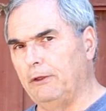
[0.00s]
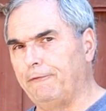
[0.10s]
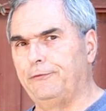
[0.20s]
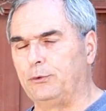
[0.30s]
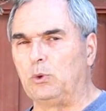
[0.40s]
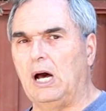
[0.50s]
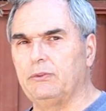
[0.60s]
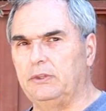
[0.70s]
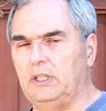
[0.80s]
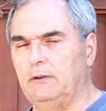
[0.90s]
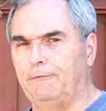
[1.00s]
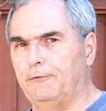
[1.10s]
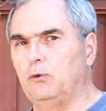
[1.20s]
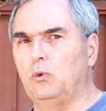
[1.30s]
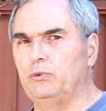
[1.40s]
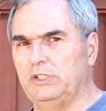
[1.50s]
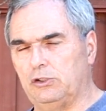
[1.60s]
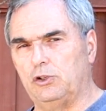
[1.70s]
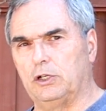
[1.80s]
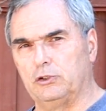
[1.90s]
throughout the full
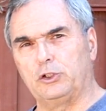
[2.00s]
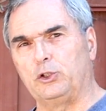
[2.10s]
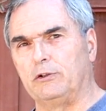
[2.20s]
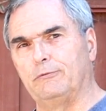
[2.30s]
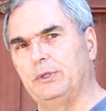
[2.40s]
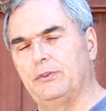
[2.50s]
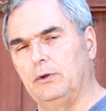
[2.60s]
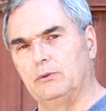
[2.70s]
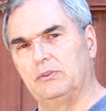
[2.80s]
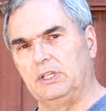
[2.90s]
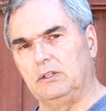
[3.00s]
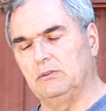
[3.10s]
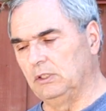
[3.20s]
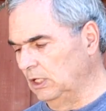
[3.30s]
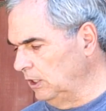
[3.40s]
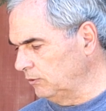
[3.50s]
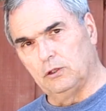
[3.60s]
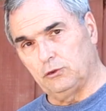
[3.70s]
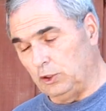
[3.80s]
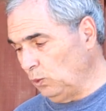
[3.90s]
discharge curve with those things.
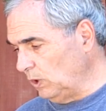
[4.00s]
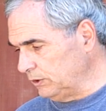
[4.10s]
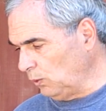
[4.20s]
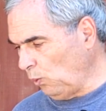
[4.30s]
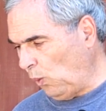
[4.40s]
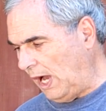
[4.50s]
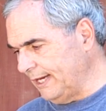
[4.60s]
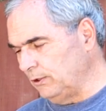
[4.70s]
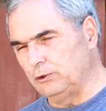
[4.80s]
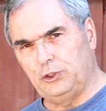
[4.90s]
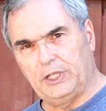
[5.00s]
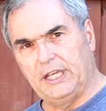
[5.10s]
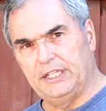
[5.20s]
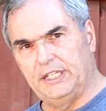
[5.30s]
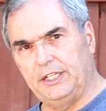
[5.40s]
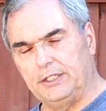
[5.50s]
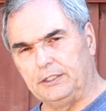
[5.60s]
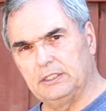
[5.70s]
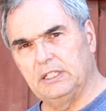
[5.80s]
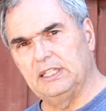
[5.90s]
So you wonder, why don't you get it
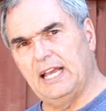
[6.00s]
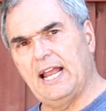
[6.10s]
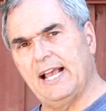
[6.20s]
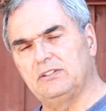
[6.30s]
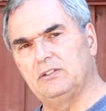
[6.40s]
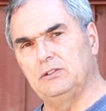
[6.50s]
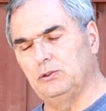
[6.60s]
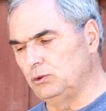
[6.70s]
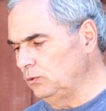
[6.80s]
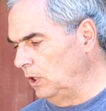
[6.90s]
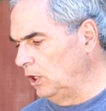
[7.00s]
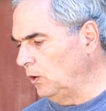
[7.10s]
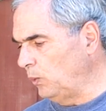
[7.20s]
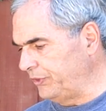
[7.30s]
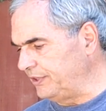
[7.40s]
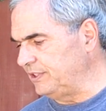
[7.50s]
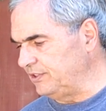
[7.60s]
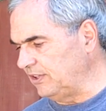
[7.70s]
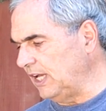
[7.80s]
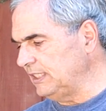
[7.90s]
here? And that has to do with the
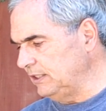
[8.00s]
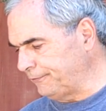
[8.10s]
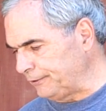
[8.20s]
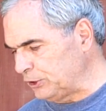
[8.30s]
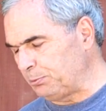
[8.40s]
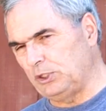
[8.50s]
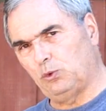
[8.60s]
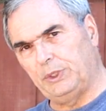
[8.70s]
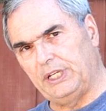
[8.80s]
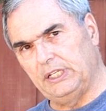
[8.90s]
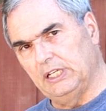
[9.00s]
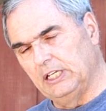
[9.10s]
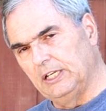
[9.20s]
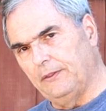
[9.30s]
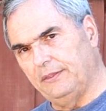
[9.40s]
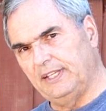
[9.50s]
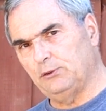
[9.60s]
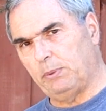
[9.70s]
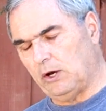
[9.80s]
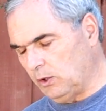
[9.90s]
design difference between
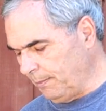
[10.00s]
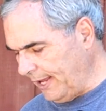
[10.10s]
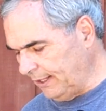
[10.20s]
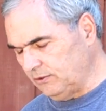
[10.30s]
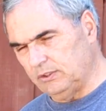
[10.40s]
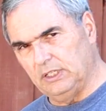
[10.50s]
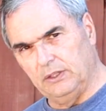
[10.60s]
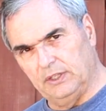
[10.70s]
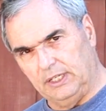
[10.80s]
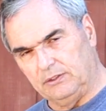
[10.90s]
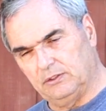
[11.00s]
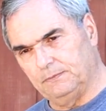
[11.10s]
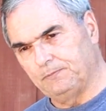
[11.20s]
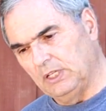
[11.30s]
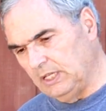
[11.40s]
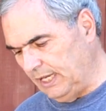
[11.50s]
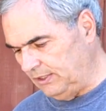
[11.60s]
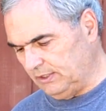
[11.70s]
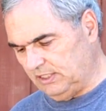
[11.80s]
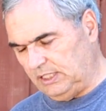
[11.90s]
these power banks and this.
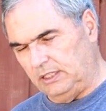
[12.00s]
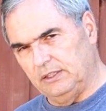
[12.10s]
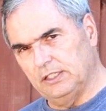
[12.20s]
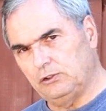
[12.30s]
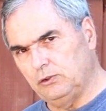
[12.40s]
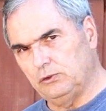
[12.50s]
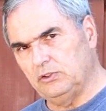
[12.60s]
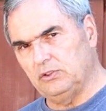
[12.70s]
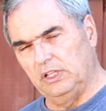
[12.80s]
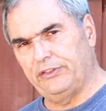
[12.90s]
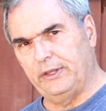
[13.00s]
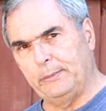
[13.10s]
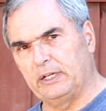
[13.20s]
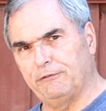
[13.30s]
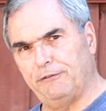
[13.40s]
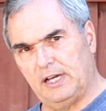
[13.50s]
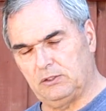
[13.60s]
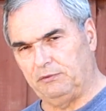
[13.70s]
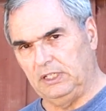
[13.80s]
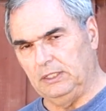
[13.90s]
As I said, this uses lithium iron
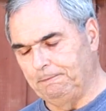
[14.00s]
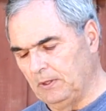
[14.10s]
phosphate,